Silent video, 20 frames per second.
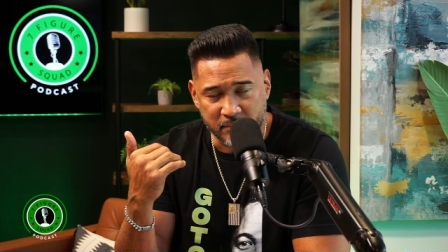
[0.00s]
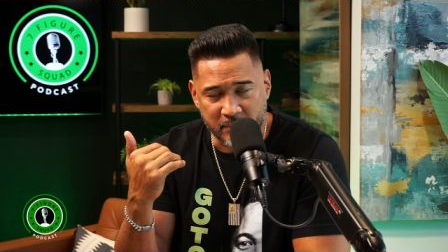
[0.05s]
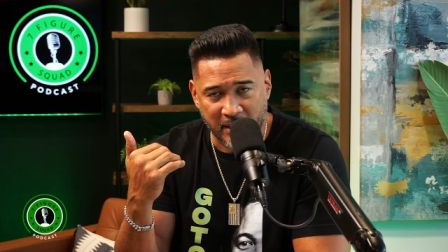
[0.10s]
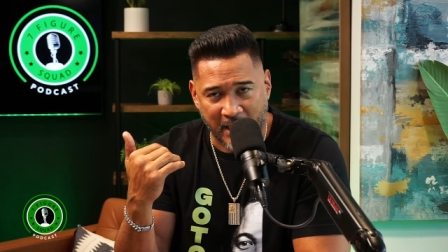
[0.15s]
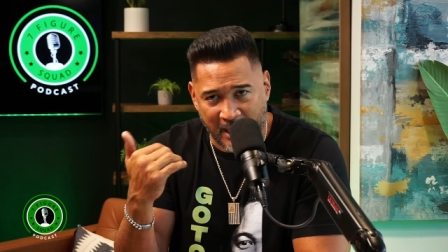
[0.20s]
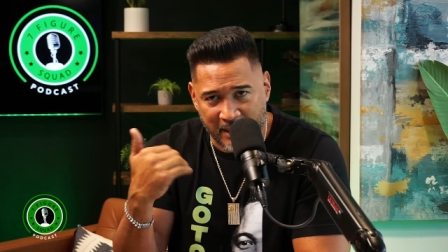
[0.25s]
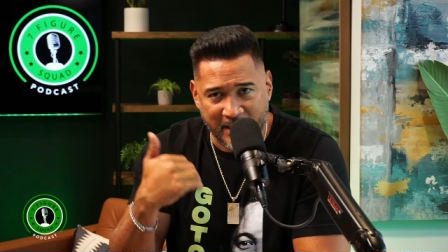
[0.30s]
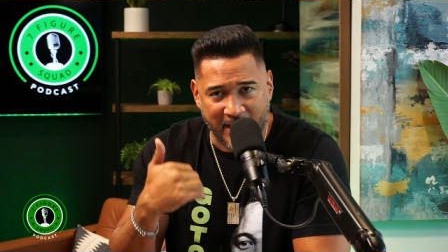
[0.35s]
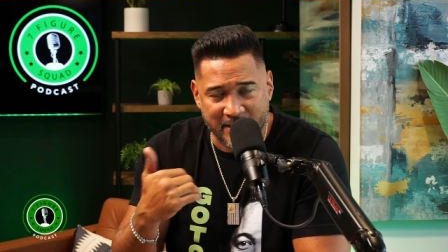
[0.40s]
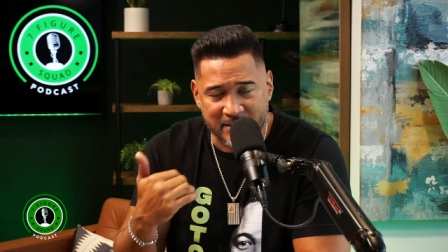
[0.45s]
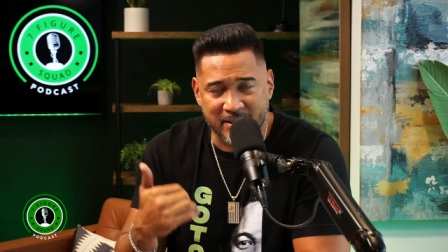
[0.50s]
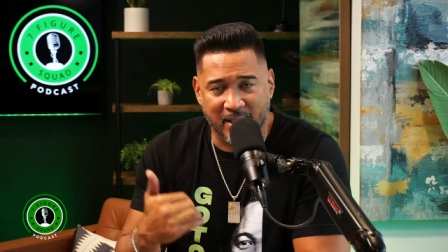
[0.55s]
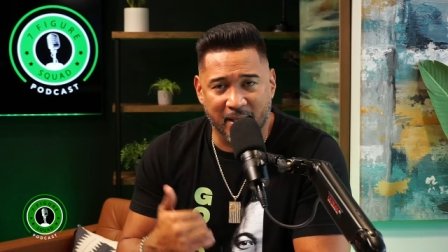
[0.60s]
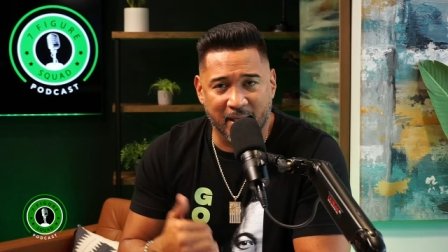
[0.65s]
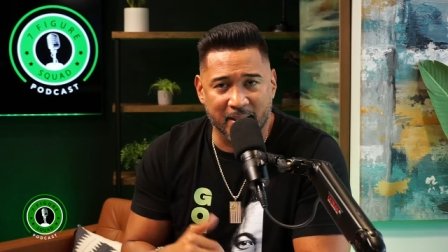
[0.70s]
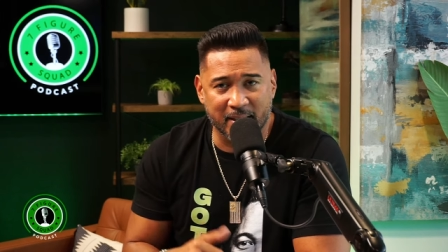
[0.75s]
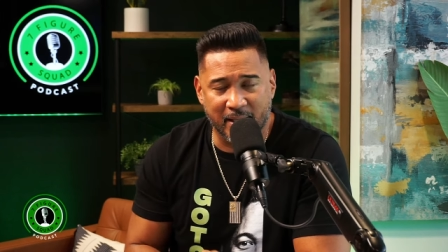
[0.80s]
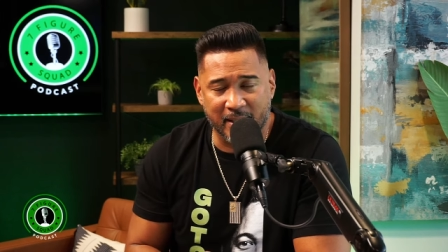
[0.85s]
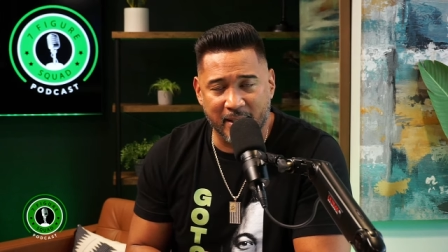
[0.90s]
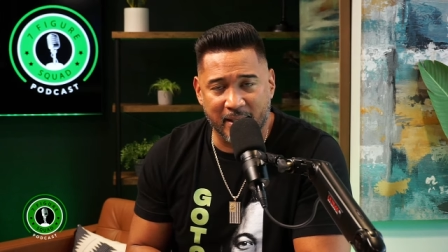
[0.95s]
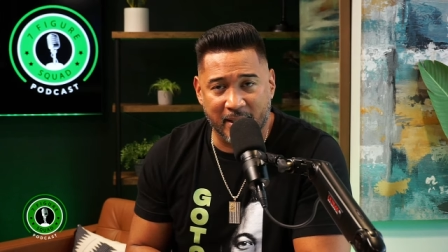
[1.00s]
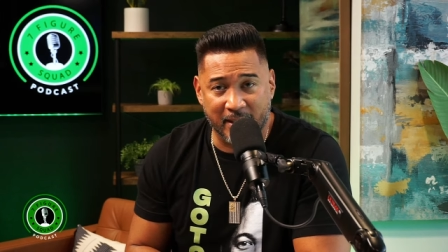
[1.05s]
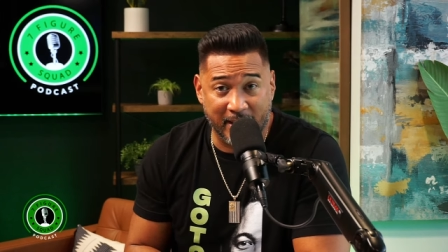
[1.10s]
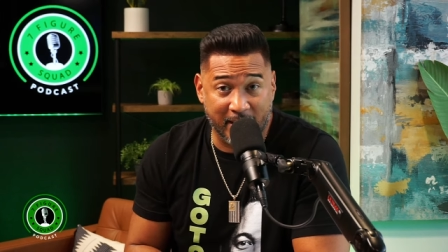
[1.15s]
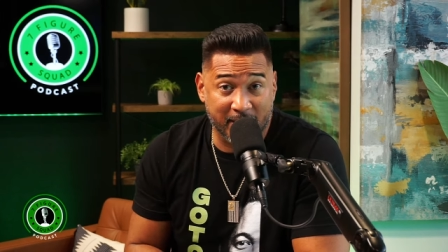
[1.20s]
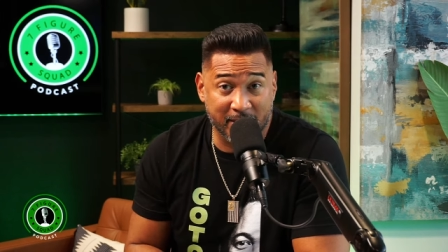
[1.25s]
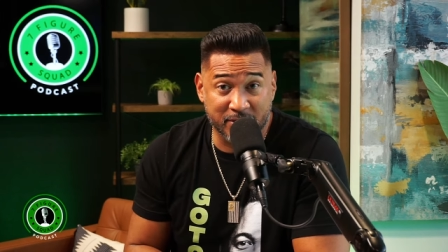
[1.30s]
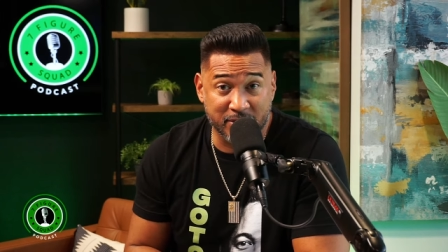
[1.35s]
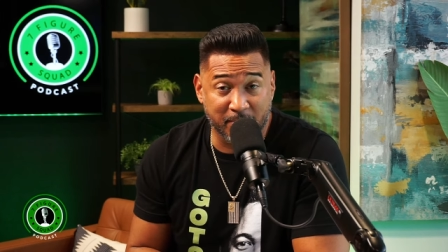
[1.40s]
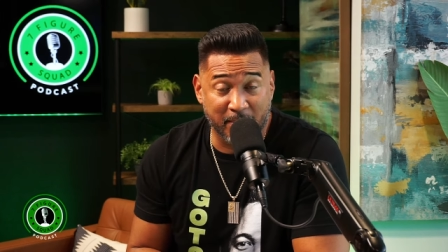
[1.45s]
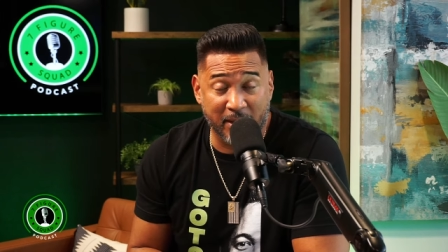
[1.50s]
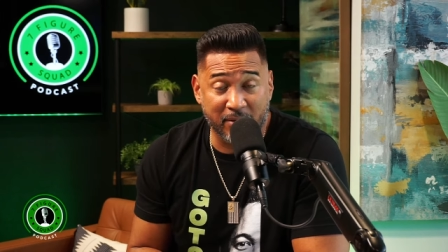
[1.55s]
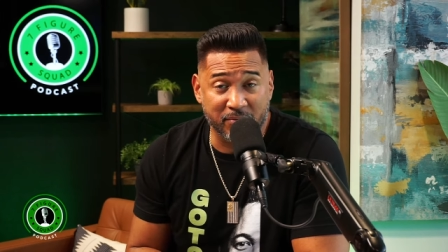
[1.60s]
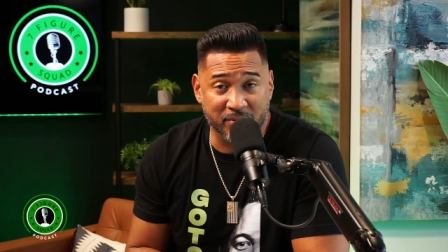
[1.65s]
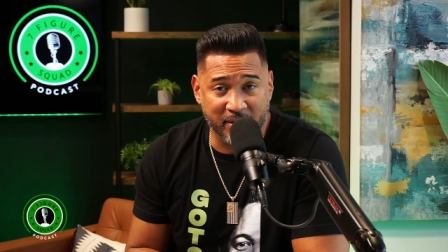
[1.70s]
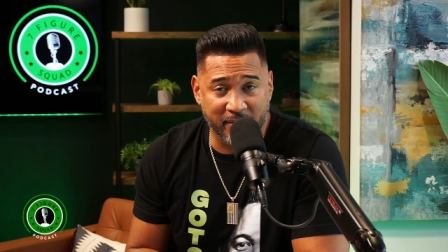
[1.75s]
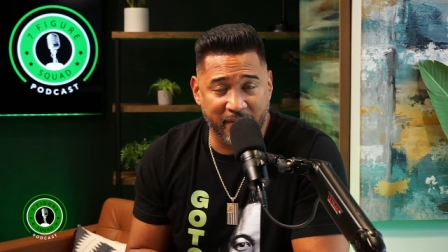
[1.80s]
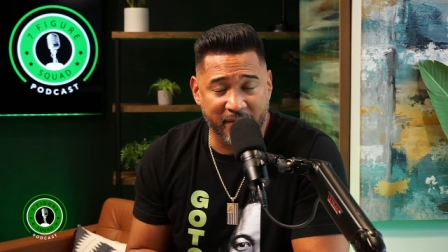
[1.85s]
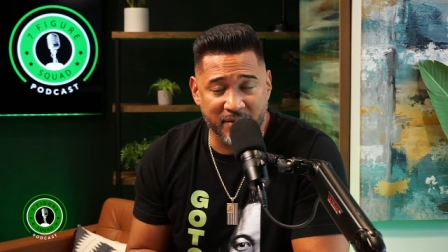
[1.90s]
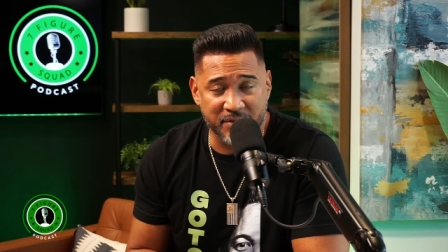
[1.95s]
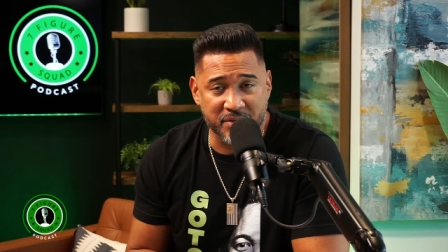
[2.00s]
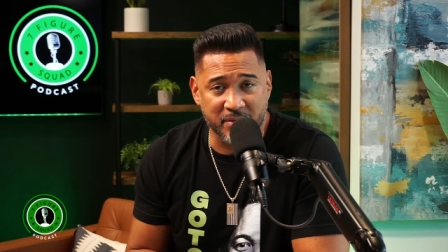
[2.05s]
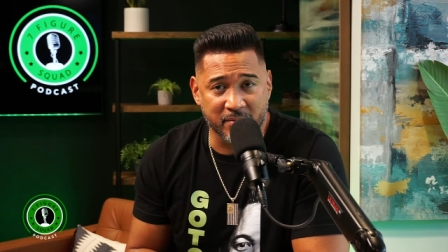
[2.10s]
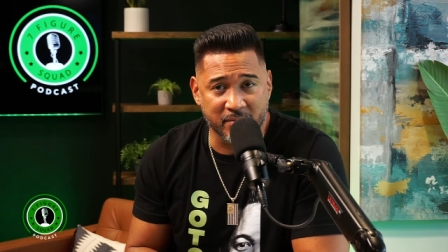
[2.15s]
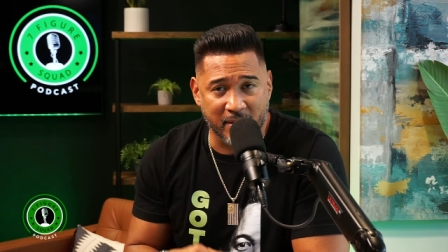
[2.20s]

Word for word: I'll add, to, I'll, I'll add to my own definition.